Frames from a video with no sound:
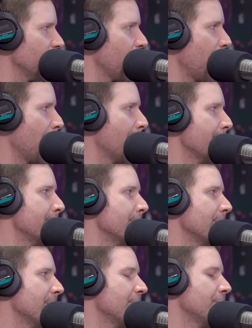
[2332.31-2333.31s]
do you
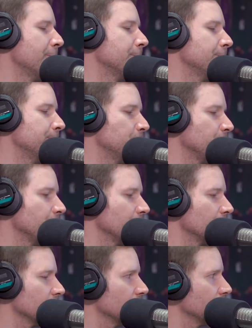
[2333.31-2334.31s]
think that lyrics
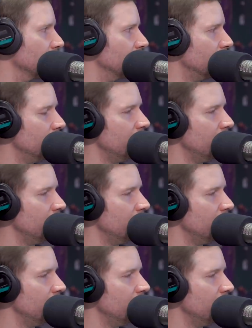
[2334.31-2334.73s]
matter now?